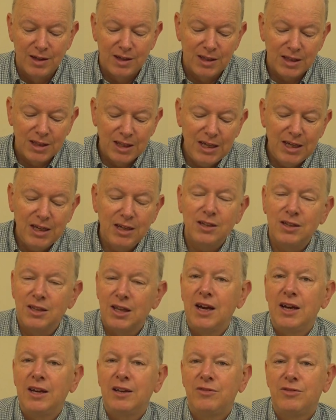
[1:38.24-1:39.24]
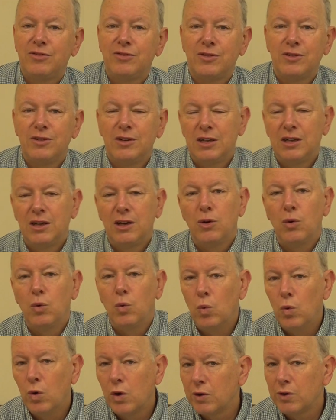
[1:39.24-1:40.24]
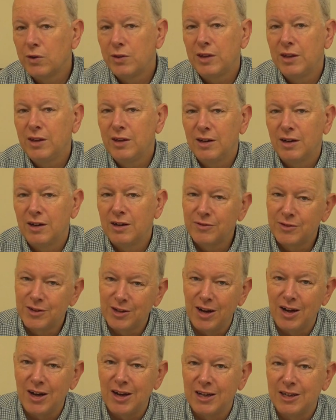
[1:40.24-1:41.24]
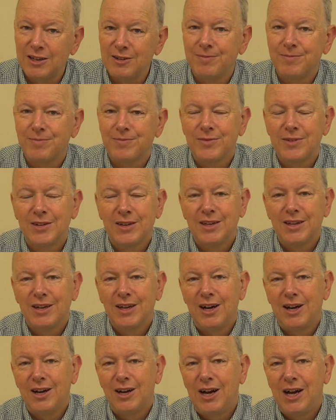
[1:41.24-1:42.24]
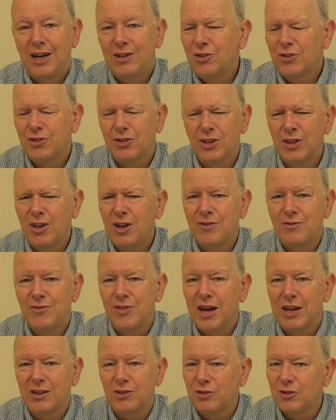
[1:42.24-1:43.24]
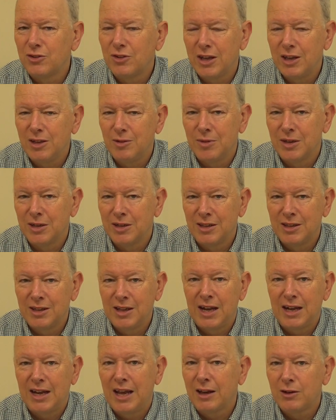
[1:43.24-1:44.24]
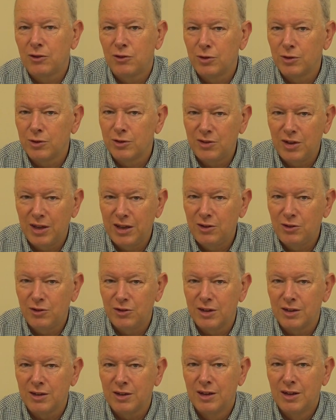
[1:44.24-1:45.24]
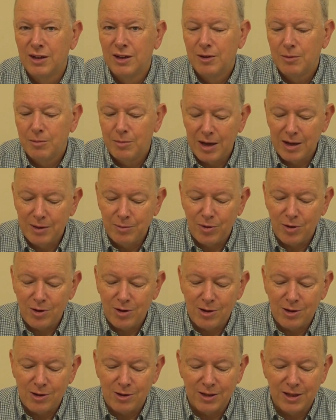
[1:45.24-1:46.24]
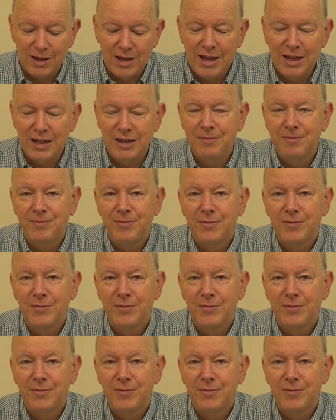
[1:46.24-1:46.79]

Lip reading: Lead a life worthy of God. I just love that statement and that exhortation by Paul. And,